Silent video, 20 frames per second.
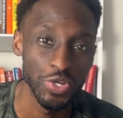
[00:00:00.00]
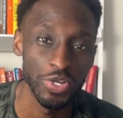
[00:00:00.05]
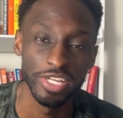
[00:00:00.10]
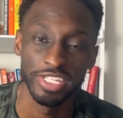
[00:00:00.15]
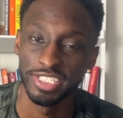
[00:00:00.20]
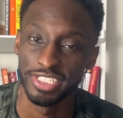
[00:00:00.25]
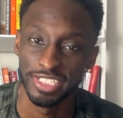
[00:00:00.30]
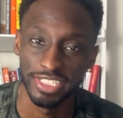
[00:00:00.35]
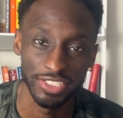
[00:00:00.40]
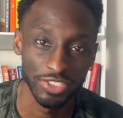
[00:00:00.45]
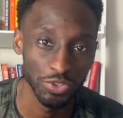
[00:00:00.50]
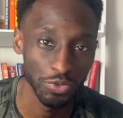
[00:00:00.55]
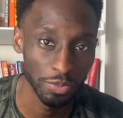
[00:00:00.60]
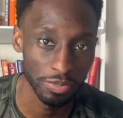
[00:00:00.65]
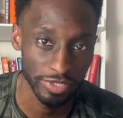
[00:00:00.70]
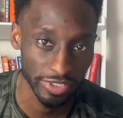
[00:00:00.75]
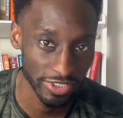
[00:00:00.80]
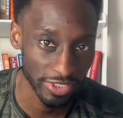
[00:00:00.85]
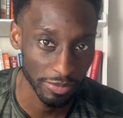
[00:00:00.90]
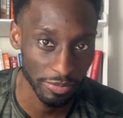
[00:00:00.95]
It is
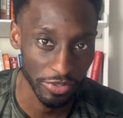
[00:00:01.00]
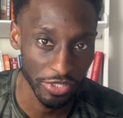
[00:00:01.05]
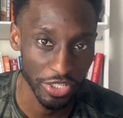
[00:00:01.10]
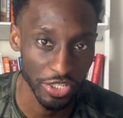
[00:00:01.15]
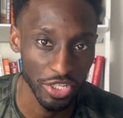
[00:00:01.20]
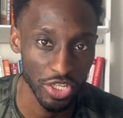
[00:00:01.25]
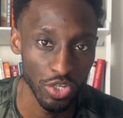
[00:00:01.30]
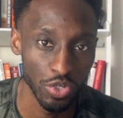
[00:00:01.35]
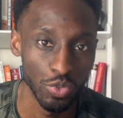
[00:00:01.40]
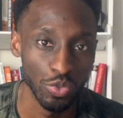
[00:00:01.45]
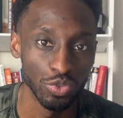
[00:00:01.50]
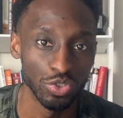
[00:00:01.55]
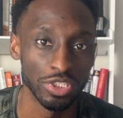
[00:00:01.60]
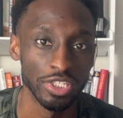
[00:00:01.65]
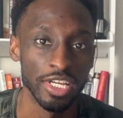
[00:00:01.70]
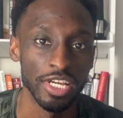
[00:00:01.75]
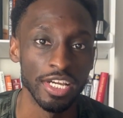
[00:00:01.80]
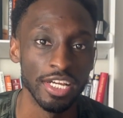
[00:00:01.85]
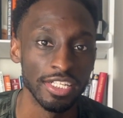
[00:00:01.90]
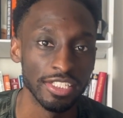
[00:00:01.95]
super simple to use.
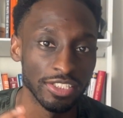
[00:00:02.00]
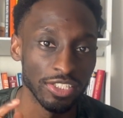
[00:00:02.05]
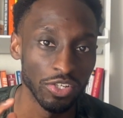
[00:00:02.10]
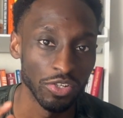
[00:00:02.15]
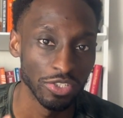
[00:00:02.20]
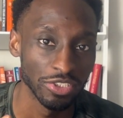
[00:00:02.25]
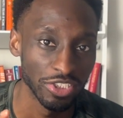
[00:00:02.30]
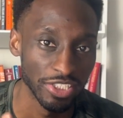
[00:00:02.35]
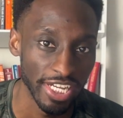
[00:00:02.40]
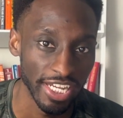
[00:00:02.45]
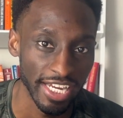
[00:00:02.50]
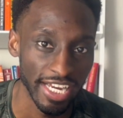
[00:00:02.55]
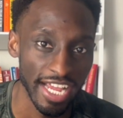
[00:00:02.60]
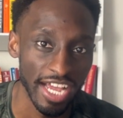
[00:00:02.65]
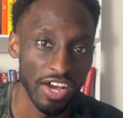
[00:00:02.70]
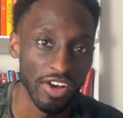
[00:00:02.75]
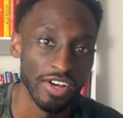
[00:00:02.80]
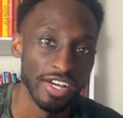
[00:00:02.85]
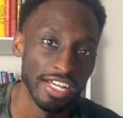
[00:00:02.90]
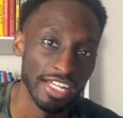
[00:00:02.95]
So check it
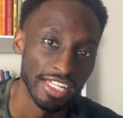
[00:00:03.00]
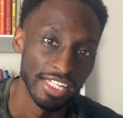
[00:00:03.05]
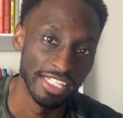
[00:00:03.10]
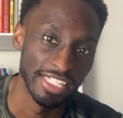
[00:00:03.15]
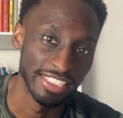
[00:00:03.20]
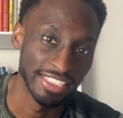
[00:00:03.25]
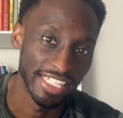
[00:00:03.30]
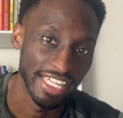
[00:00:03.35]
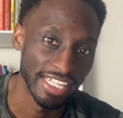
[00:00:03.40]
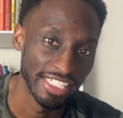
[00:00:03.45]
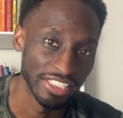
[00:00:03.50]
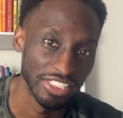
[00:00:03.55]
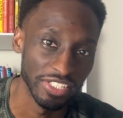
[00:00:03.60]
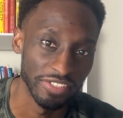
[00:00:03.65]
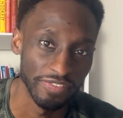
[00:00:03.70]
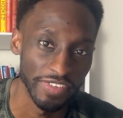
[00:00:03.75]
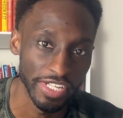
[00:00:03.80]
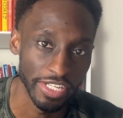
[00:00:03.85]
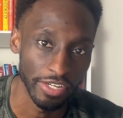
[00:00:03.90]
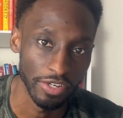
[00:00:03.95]
out. Let's get into the
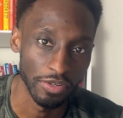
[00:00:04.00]
video.